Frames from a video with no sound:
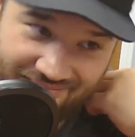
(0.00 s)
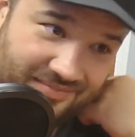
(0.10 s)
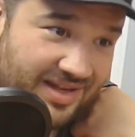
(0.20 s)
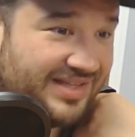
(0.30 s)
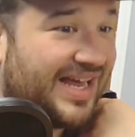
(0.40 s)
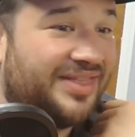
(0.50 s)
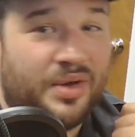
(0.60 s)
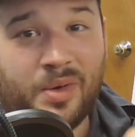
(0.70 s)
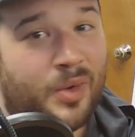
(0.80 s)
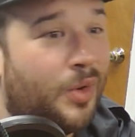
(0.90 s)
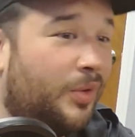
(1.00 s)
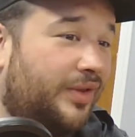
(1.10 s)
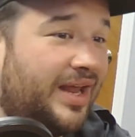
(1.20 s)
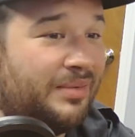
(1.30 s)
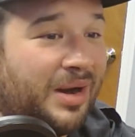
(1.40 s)
he's got the whole
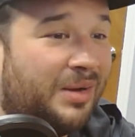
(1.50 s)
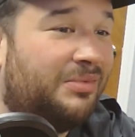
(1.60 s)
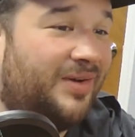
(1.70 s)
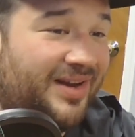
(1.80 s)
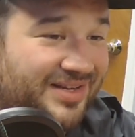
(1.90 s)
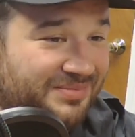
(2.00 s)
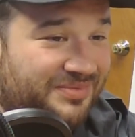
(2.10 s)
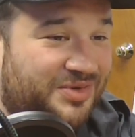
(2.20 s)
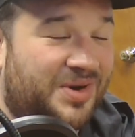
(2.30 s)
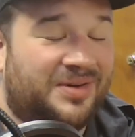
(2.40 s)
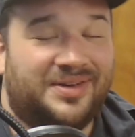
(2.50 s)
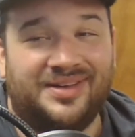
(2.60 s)
damn armory in his trunk.